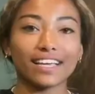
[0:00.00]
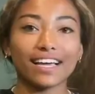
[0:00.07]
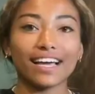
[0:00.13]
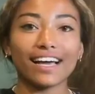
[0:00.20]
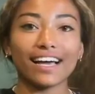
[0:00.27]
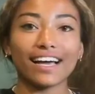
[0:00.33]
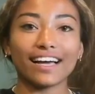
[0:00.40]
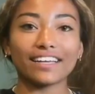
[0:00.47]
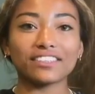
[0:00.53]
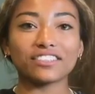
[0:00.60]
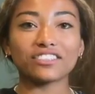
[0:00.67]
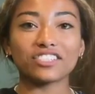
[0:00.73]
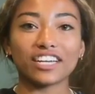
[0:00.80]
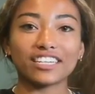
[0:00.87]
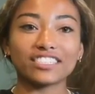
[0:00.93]
At the
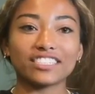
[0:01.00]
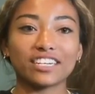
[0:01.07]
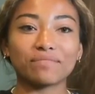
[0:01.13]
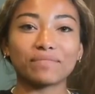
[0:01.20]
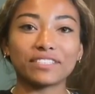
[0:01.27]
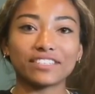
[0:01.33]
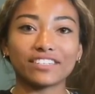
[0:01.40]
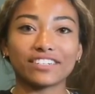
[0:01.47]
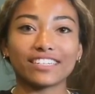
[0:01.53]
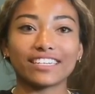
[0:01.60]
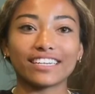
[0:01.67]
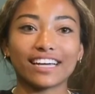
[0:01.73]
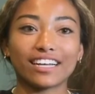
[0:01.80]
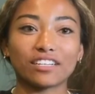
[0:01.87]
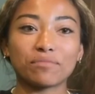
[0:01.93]
Trench, I've been learning
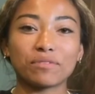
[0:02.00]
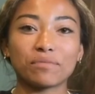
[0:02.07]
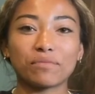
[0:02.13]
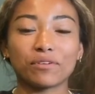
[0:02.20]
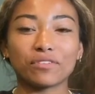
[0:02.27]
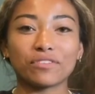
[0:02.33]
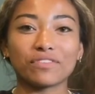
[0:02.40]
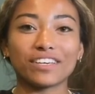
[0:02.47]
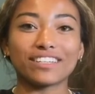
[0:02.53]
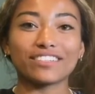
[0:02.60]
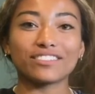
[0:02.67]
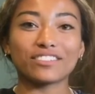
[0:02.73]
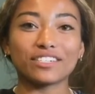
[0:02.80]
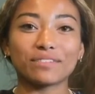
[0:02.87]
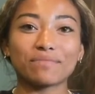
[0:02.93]
how to be motivated
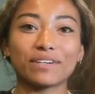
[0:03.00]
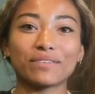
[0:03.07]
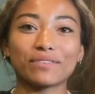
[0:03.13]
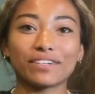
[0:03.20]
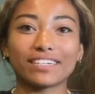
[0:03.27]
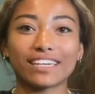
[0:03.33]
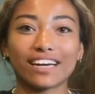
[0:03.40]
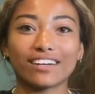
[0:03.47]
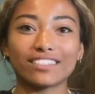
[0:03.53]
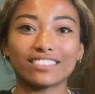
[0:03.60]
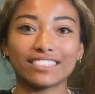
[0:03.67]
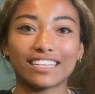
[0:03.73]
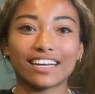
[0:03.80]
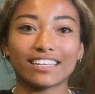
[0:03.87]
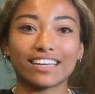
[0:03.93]
during my workouts and
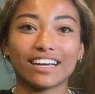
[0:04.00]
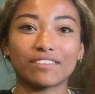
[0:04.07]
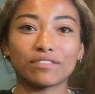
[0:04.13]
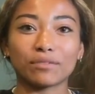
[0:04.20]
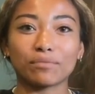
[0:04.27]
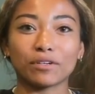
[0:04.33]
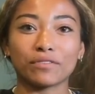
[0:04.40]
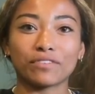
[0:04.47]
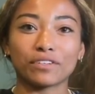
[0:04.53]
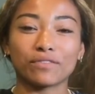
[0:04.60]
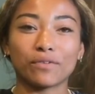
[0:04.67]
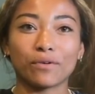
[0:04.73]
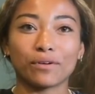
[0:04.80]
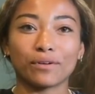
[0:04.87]
how to have the perfect form.